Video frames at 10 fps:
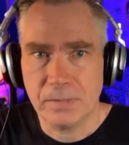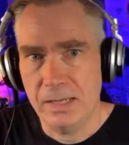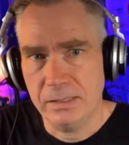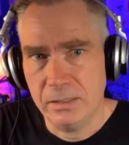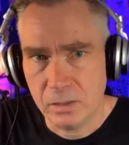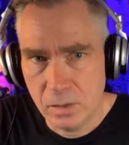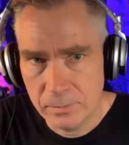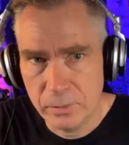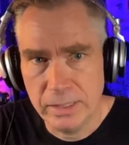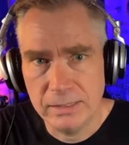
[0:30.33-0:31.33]
and get a
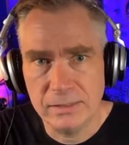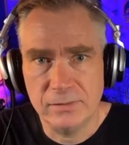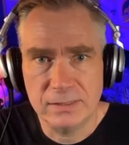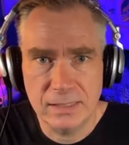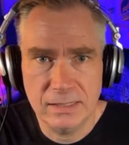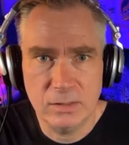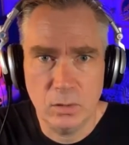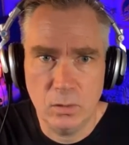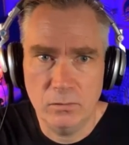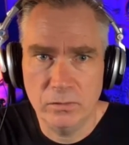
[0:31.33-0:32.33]
comprehensive cited
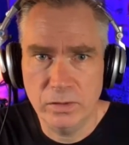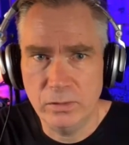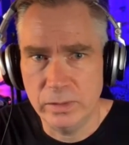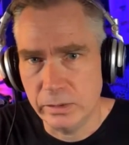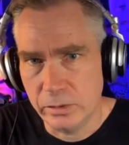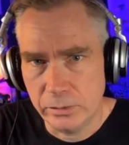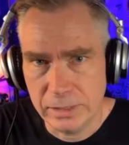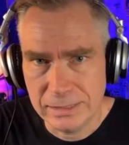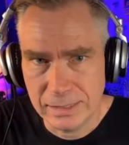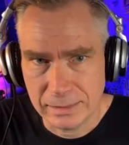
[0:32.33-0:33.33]
overview in
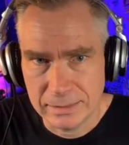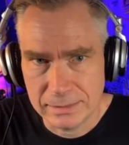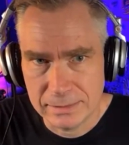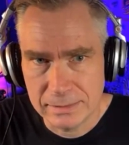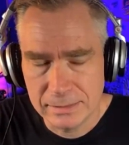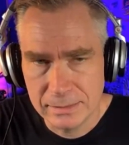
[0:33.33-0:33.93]
30 seconds.